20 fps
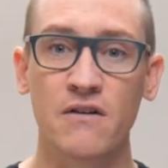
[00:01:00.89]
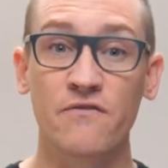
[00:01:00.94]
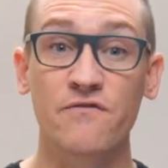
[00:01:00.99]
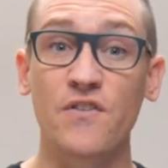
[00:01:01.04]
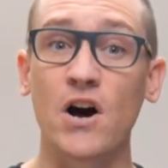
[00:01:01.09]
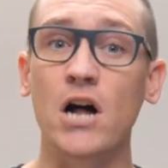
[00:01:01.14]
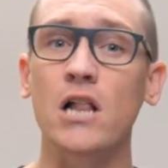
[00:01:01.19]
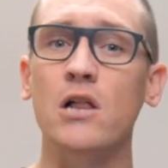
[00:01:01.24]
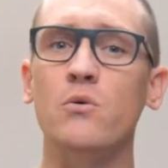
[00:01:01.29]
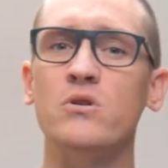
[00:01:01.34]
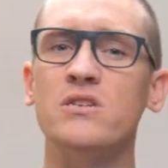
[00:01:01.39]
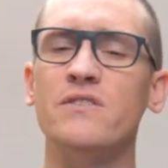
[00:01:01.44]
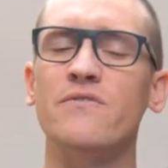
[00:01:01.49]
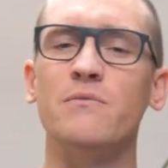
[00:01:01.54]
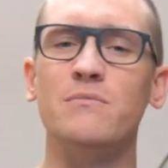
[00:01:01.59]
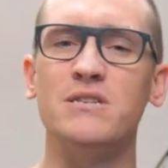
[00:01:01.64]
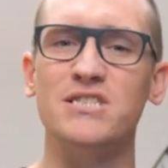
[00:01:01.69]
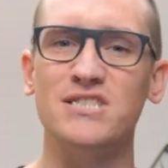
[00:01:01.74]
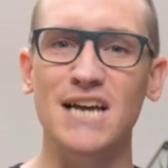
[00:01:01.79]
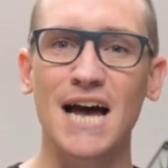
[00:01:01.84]
followers of
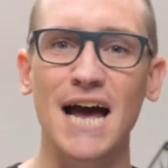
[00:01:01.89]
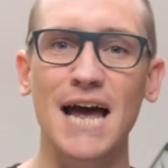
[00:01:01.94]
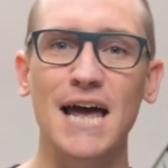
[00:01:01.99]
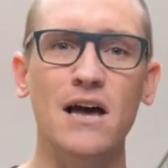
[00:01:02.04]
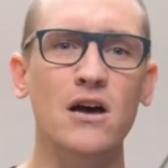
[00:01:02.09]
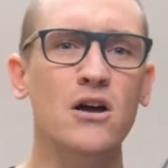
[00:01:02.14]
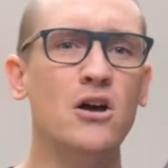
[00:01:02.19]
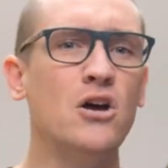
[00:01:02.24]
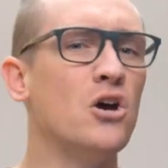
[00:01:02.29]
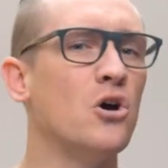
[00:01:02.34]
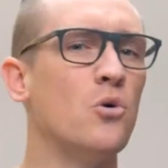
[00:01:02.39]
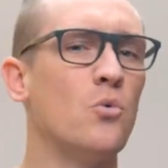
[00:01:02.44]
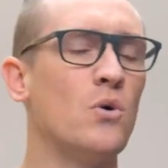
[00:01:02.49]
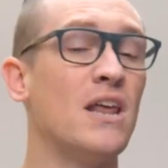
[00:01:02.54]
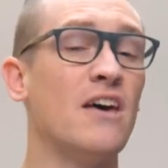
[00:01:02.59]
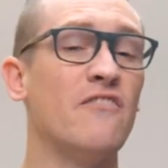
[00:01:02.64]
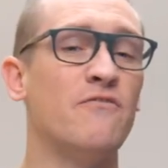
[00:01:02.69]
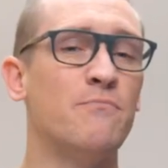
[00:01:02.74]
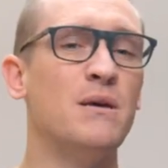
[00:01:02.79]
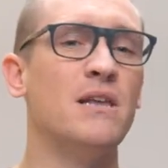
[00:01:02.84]
the Messiah, would
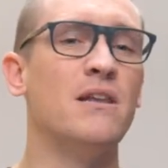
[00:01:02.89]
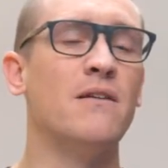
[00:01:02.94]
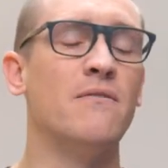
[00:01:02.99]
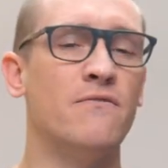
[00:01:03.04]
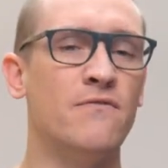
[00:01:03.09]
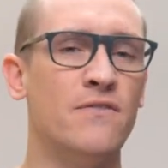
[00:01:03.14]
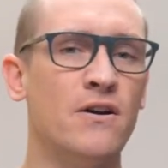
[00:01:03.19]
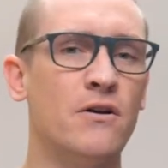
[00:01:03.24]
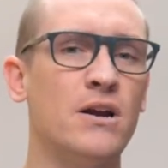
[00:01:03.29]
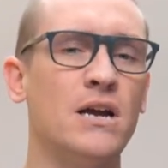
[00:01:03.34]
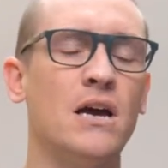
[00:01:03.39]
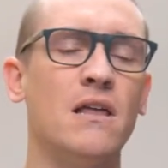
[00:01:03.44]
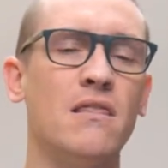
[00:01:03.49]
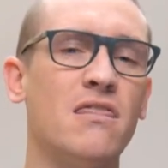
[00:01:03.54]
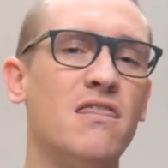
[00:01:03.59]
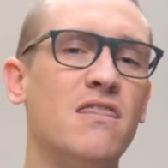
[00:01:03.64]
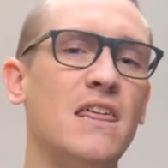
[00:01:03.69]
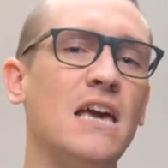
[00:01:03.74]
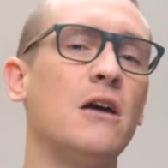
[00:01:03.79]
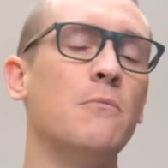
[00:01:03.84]
have been very
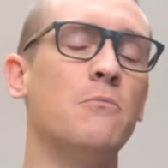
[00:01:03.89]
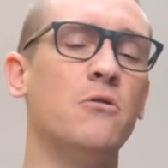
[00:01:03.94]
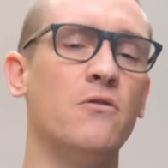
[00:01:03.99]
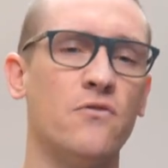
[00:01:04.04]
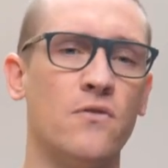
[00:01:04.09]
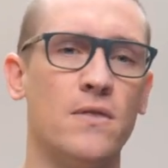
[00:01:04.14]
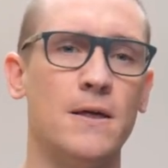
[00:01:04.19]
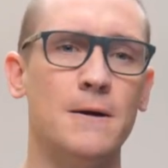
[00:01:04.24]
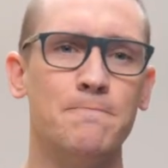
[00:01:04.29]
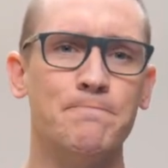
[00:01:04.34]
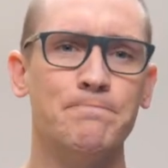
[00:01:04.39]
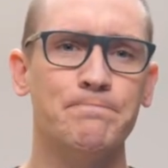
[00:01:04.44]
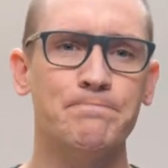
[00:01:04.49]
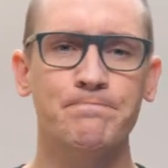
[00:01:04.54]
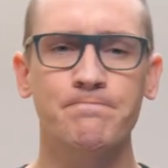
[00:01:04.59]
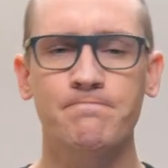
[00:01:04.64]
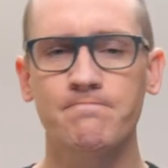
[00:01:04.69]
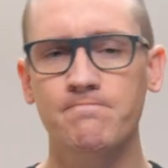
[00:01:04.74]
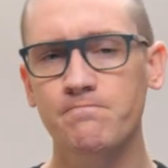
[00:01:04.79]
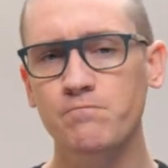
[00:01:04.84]
unthinkable for them.
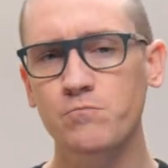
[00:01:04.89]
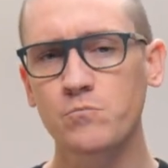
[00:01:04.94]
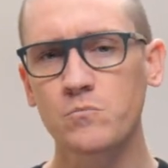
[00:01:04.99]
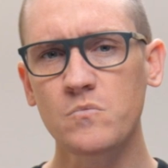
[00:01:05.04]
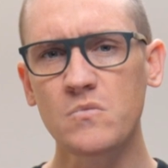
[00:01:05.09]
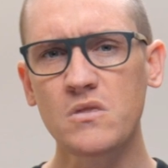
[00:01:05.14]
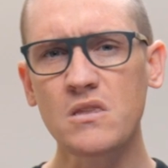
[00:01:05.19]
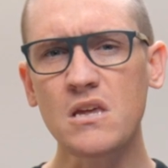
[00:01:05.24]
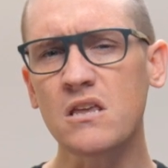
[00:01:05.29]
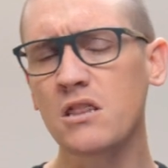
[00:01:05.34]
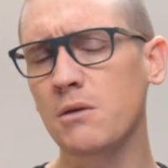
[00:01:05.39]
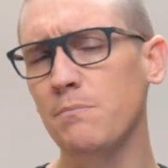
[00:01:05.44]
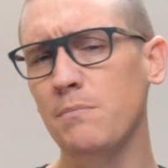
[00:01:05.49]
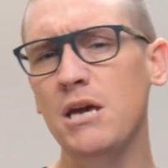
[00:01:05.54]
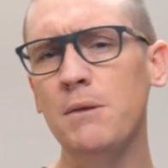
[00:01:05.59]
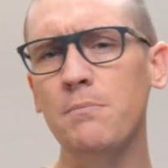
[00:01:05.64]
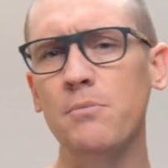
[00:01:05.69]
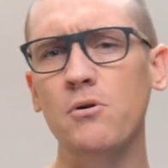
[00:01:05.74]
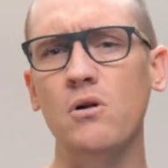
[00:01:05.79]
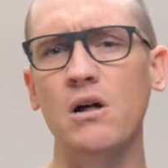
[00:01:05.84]
The
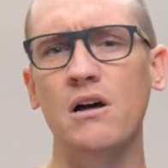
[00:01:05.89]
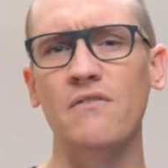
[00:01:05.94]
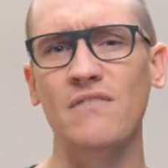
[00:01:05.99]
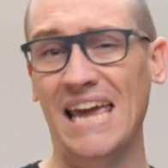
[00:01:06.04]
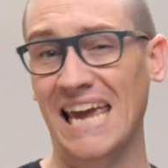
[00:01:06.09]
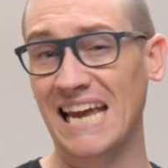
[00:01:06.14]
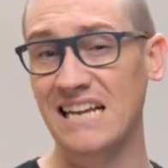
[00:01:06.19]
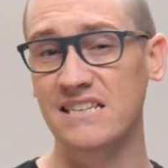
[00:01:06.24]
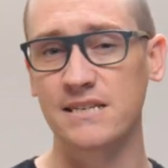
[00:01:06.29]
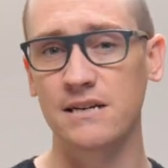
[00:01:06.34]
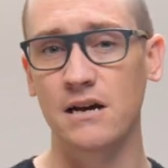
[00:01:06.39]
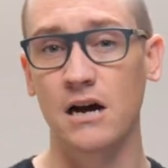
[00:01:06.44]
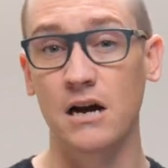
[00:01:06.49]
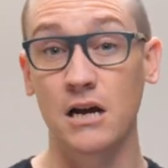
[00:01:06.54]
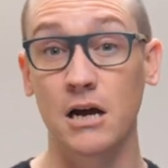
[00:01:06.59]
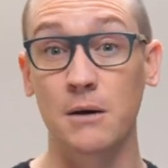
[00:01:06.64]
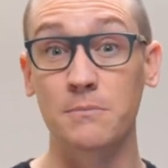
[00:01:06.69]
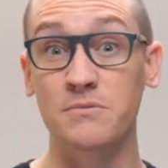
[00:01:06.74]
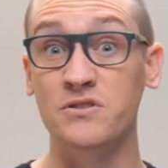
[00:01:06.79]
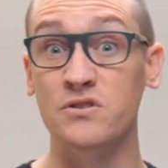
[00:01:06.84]
people of
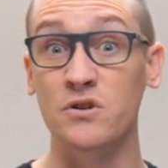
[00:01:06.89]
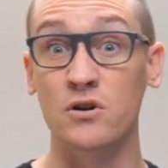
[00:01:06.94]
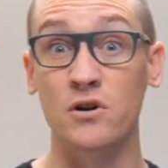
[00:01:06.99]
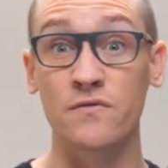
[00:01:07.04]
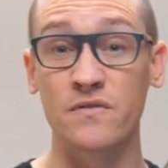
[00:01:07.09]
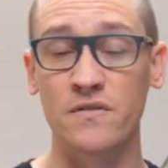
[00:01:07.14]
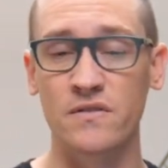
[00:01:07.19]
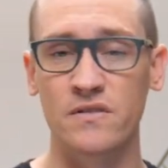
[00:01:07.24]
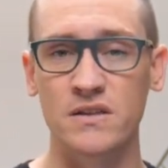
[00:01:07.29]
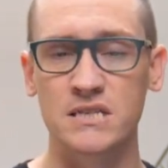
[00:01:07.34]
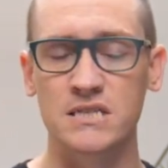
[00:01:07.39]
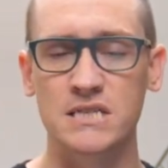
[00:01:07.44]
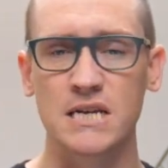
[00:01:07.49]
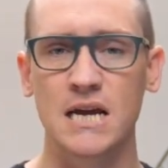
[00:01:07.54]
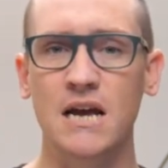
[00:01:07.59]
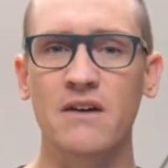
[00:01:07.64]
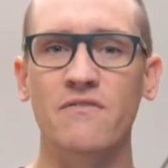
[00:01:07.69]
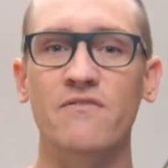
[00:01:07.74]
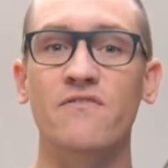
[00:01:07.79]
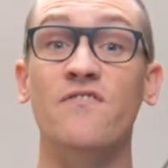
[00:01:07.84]
Antioch observed this
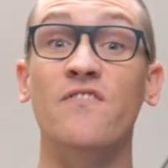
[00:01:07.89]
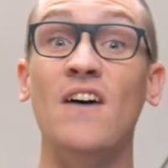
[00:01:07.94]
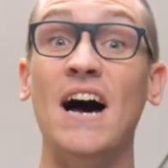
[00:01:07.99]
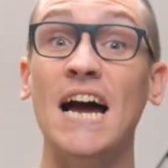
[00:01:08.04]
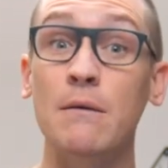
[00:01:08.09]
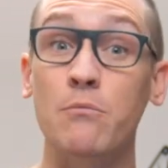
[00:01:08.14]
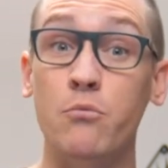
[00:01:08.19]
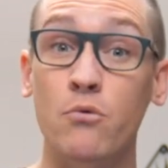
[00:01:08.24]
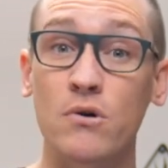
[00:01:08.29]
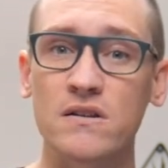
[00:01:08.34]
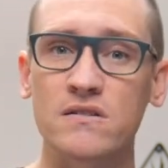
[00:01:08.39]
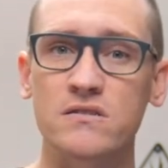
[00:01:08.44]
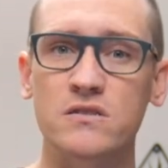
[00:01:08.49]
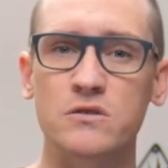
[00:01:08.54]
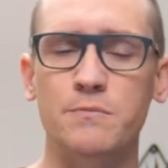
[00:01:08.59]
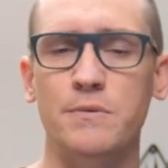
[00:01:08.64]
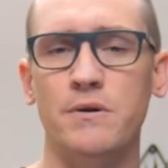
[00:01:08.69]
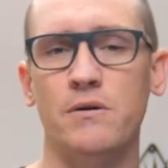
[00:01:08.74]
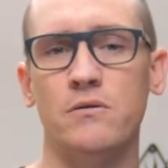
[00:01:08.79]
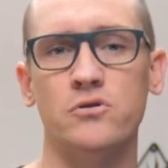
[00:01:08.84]
vibrant
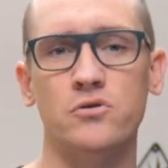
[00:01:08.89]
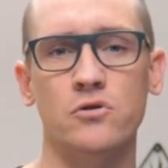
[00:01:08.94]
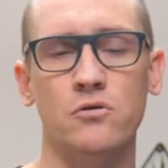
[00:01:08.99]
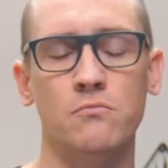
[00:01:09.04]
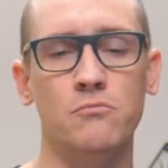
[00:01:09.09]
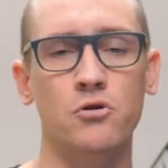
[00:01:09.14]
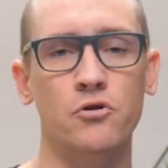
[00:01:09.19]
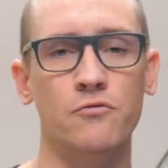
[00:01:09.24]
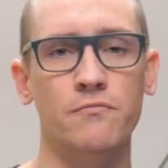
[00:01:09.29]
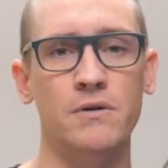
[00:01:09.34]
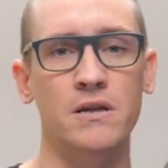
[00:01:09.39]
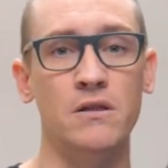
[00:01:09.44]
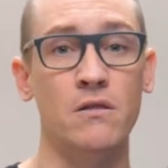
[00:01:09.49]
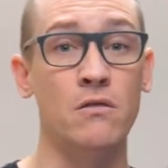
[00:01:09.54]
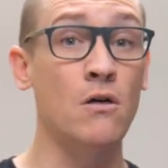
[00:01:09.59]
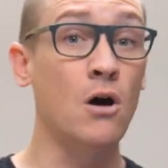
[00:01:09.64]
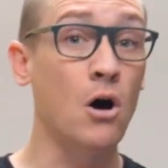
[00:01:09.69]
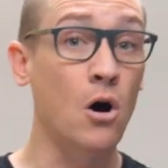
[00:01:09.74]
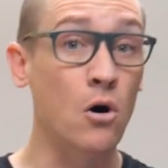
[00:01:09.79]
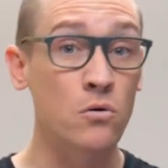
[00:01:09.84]
spiritual
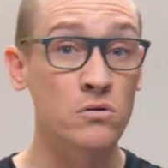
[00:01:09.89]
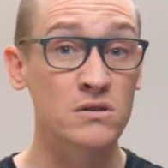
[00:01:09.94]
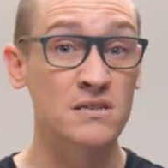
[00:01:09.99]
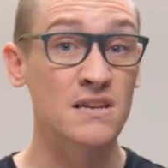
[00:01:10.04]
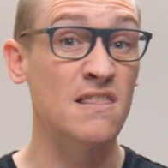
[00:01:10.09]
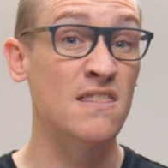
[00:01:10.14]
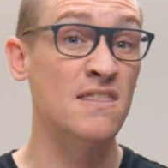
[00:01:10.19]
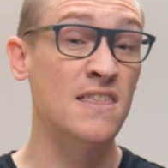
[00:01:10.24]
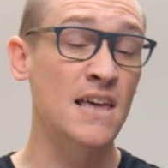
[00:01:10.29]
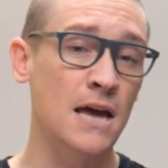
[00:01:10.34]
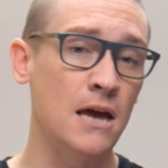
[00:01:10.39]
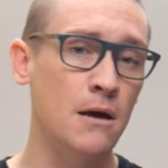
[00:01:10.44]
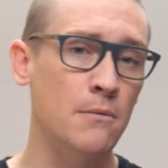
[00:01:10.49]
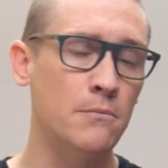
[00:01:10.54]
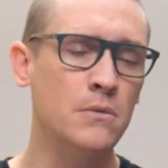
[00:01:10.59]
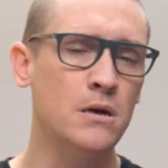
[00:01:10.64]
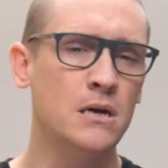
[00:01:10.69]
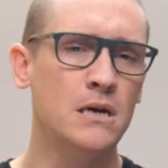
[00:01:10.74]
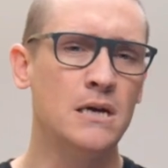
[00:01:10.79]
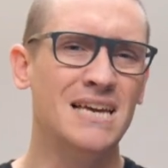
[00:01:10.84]
movement, though to
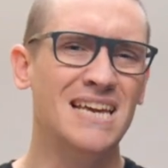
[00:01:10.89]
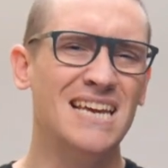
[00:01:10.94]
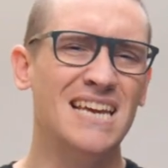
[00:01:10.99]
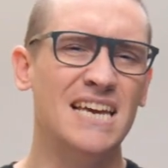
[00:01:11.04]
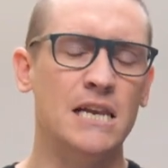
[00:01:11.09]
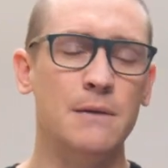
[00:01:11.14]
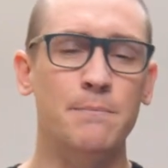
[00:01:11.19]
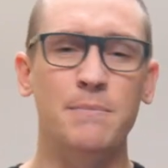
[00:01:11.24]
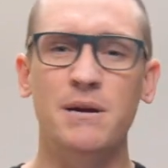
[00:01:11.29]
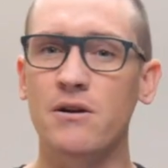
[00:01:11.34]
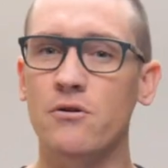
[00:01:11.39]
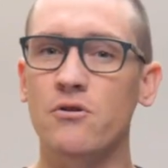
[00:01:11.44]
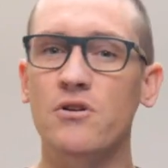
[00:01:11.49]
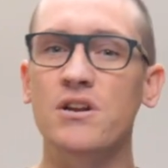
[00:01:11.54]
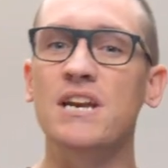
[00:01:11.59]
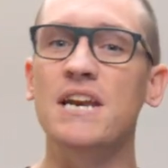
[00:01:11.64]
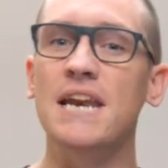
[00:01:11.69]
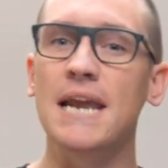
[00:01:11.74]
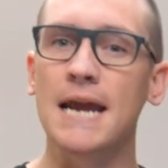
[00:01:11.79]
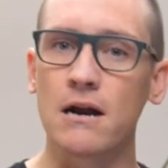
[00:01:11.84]
them it
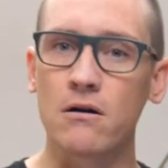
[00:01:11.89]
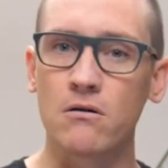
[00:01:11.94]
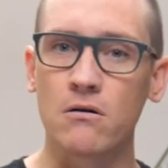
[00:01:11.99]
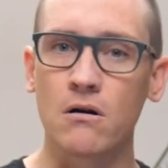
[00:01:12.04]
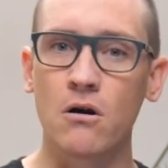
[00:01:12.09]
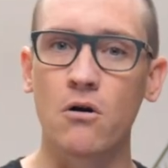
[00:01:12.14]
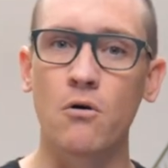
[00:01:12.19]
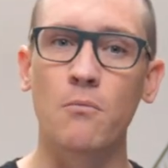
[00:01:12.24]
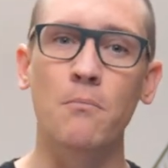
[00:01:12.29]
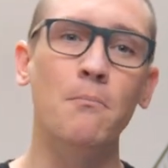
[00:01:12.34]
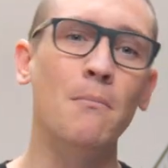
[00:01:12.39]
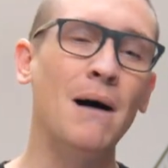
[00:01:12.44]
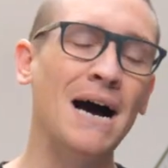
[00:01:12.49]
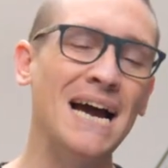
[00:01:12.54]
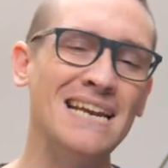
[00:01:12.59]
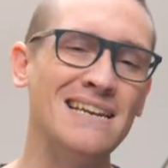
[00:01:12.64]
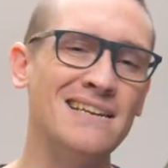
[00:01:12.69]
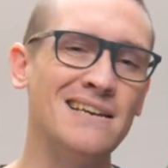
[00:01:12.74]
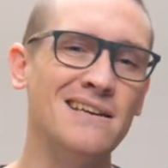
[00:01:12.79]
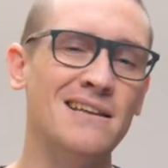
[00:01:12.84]
appeared
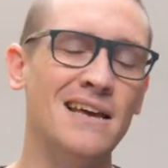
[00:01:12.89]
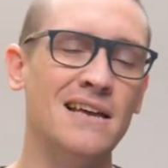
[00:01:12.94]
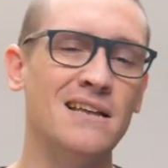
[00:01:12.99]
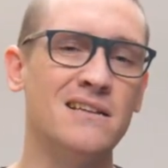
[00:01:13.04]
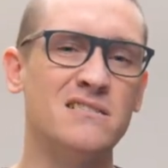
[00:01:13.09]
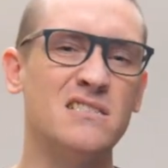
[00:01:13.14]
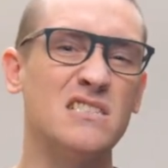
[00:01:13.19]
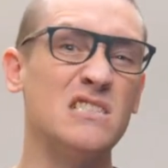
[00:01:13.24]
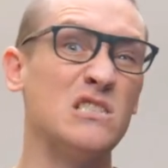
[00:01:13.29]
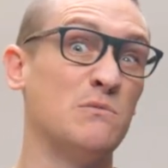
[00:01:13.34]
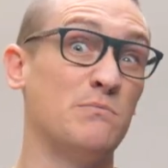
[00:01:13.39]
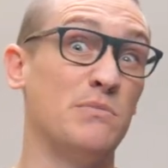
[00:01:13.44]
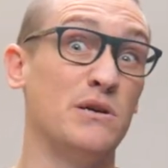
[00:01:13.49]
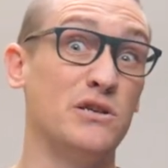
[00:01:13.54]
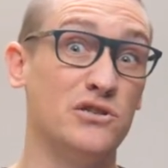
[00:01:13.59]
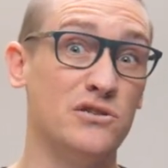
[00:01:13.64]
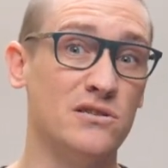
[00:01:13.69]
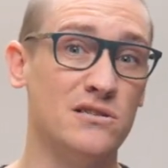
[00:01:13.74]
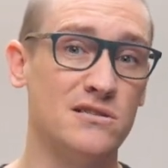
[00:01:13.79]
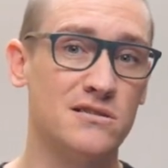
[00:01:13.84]
narrow-minded and
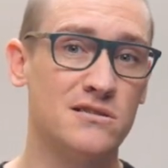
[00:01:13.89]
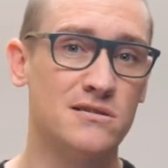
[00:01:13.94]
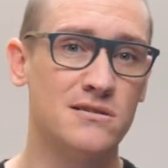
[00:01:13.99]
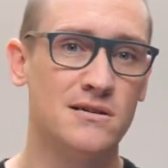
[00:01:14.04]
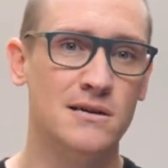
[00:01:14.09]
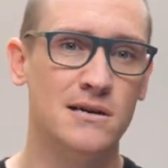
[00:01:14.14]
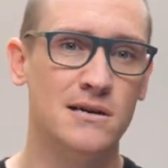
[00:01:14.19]
suspicious.